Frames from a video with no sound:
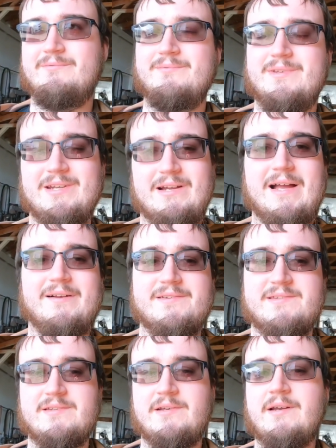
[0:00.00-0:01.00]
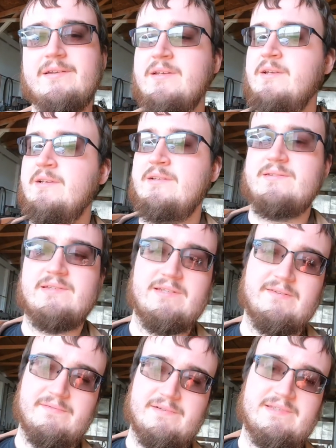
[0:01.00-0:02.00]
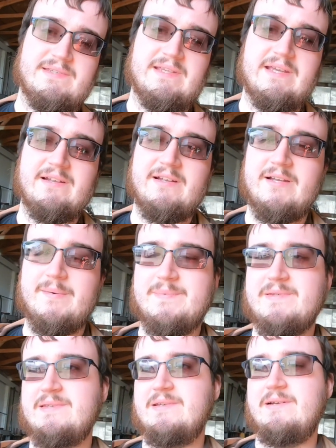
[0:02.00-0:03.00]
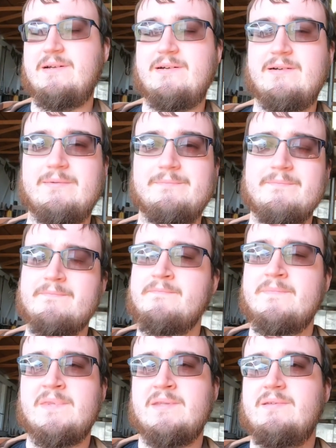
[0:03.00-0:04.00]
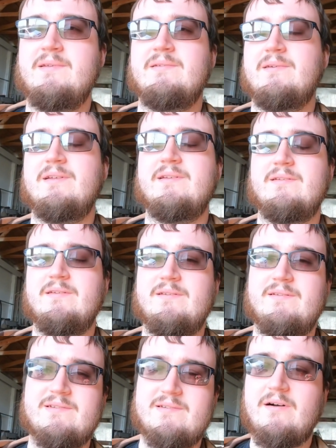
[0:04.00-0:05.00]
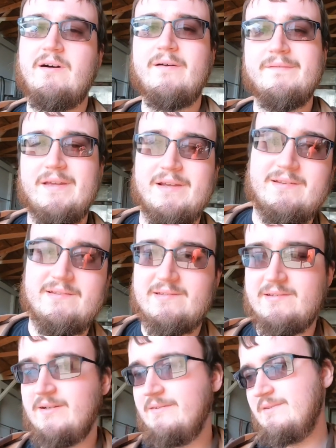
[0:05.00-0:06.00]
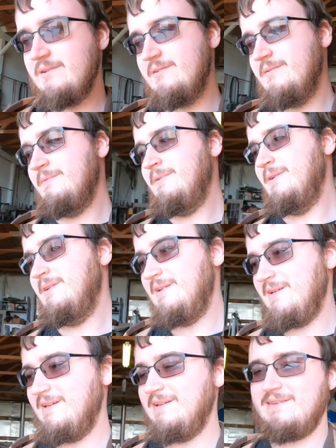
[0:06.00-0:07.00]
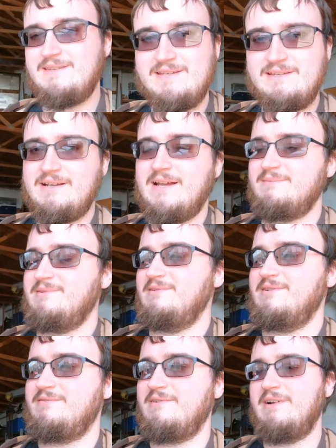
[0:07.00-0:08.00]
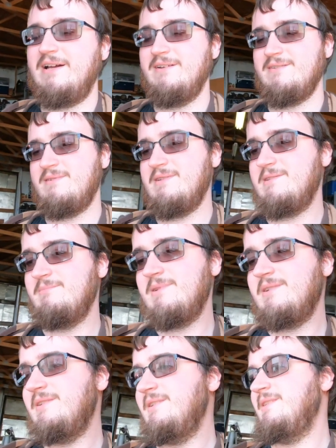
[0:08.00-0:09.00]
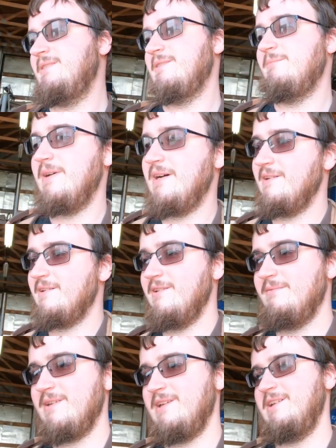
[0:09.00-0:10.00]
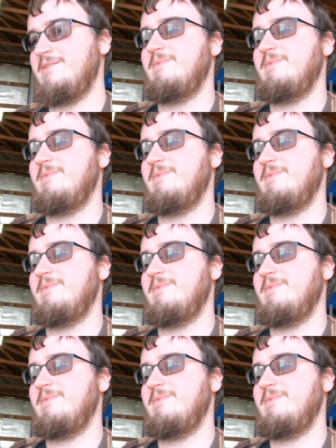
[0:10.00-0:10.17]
you know, how it's done, see different setups, you know, and all of that good stuff. So again, thank you to Opportunities for Ohioans with Disabilities and Monica, my case